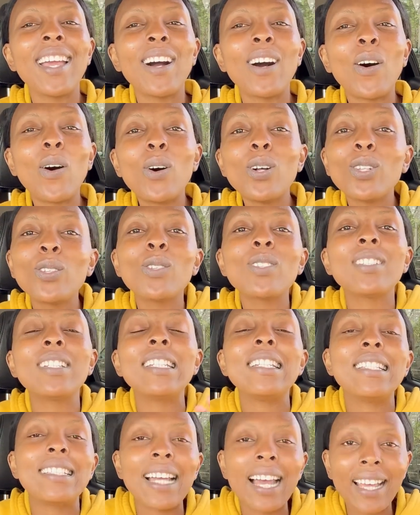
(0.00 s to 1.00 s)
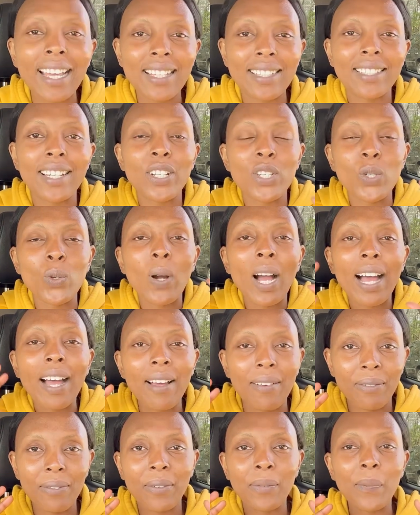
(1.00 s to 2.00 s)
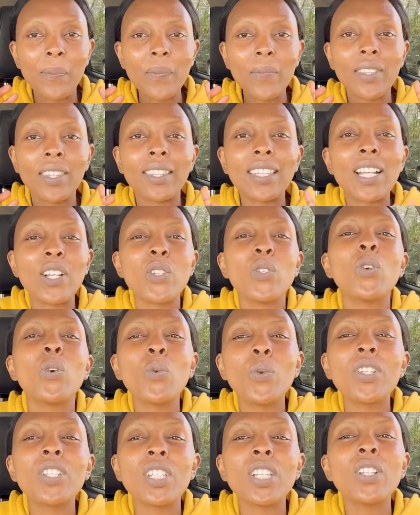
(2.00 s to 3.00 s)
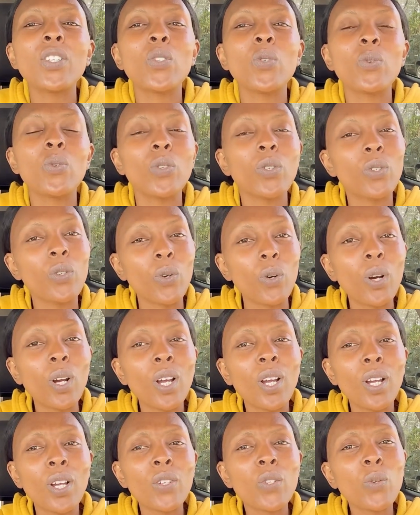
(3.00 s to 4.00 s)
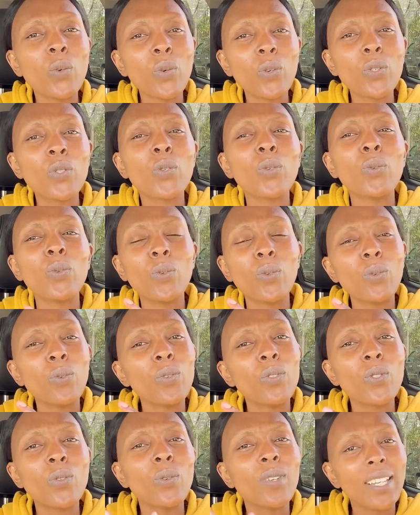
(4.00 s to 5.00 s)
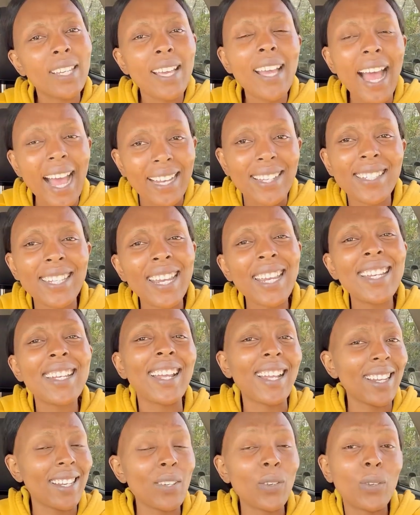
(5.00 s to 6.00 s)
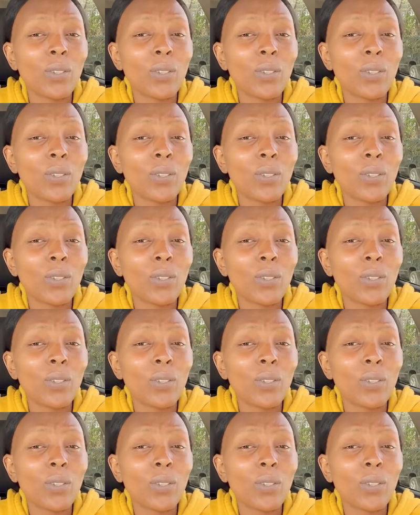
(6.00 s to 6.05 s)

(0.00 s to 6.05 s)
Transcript: all those desires that you have, that you're wishing to, you know, to, to, to attain and,